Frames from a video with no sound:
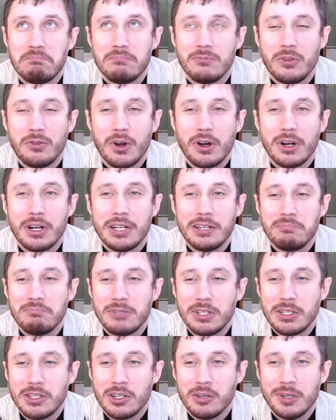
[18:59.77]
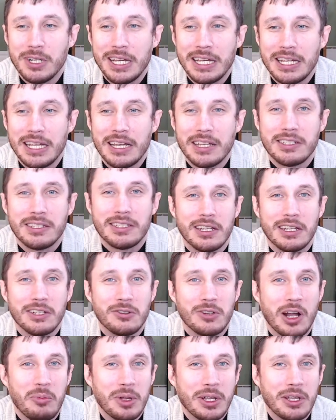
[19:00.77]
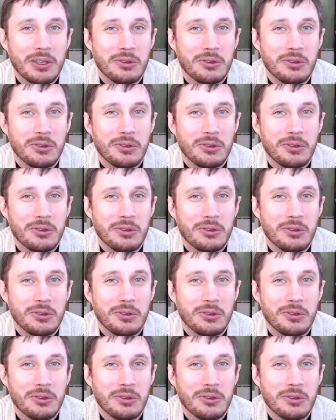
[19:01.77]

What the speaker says: We've already determined, I guess, dropping